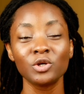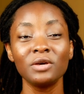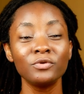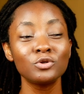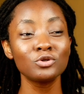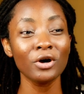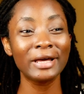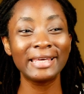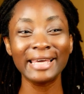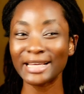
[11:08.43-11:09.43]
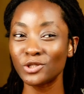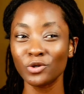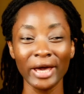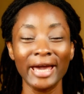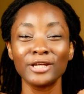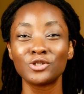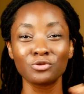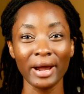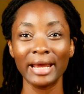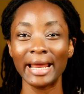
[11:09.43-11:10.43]
So if you do not get your hair
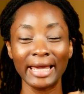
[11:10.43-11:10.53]
dry,